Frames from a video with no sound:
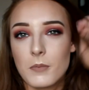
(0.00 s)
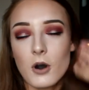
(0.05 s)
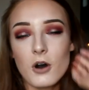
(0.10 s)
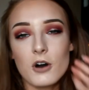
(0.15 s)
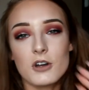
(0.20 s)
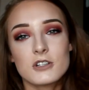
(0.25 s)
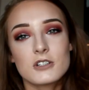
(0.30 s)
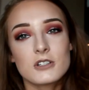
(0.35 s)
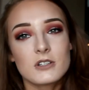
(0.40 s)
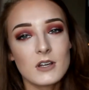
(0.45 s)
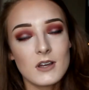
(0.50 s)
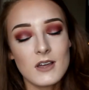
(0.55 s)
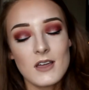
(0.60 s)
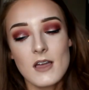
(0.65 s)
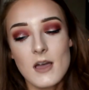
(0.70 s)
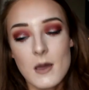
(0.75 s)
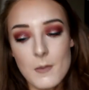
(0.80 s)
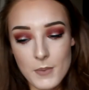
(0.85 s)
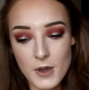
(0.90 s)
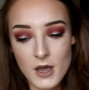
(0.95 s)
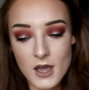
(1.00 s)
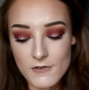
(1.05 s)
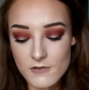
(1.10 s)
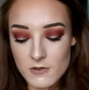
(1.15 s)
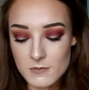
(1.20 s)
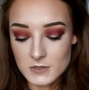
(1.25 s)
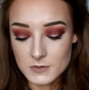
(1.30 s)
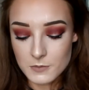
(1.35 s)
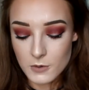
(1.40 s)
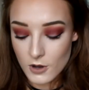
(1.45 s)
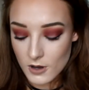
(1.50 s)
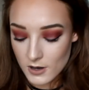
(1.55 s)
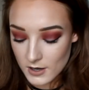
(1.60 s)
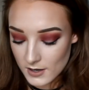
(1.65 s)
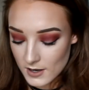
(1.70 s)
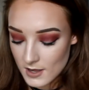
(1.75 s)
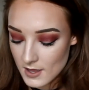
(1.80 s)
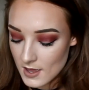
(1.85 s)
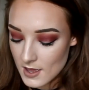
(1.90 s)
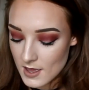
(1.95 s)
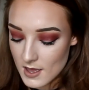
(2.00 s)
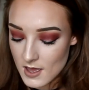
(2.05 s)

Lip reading: posh perfume to put on.